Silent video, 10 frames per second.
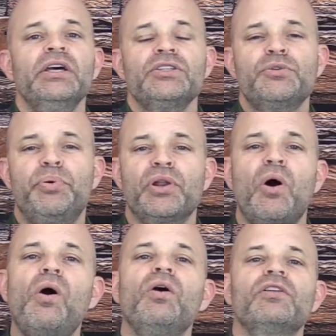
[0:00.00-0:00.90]
to put
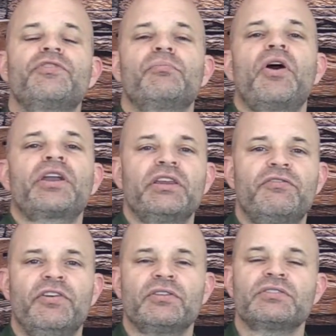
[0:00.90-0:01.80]
all of your marketing
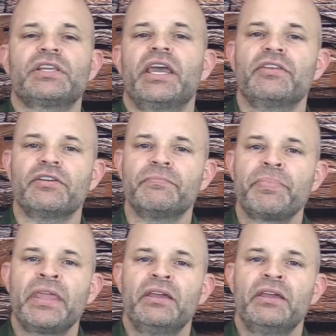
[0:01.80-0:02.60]
funnels together